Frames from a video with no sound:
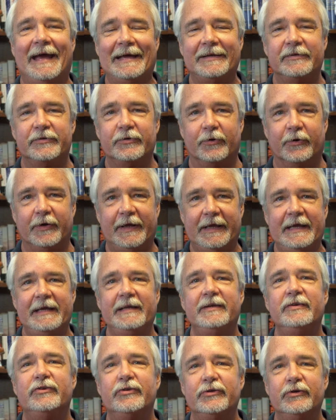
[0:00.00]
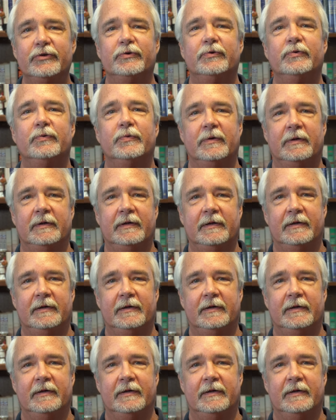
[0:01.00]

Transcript: enter into